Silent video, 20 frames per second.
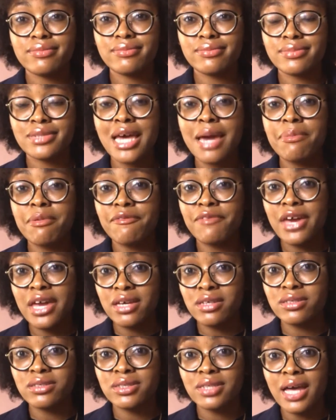type of
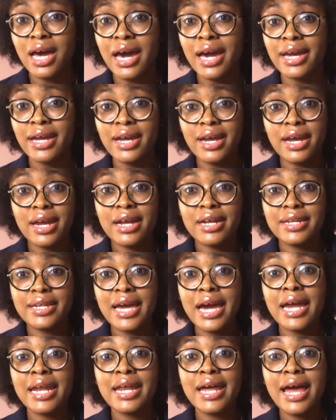hairstyle
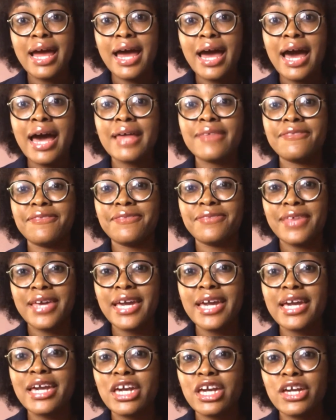that I
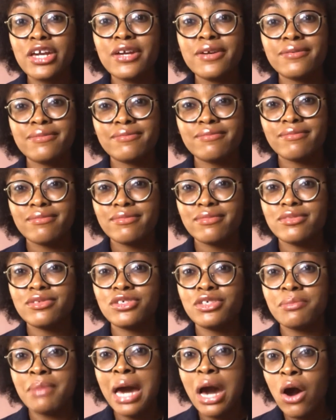think,
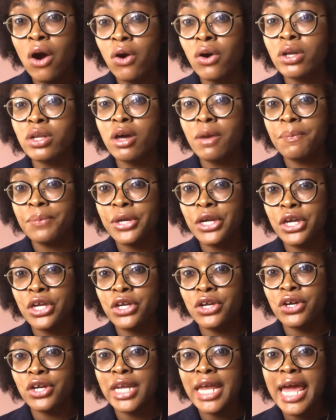to my own
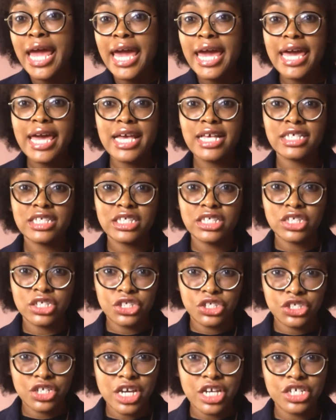opinion and
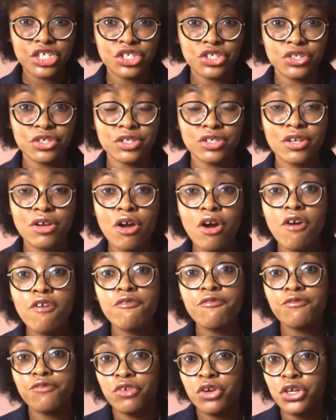suggestion,
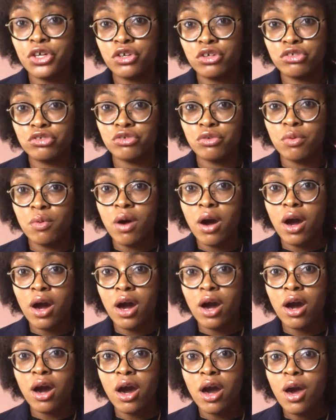for you to
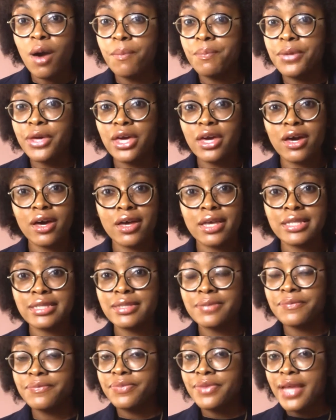rock,
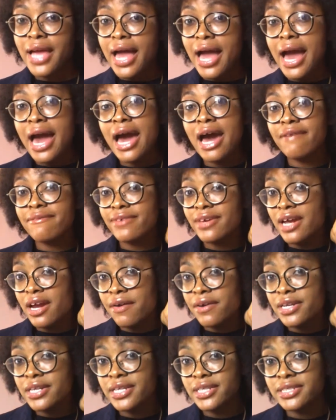because I have
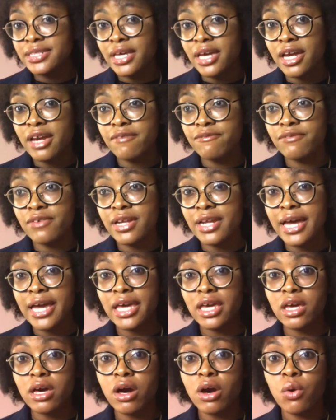carried this hair for
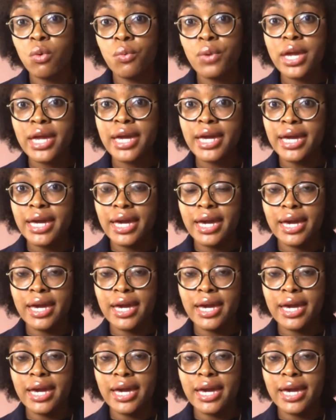like a week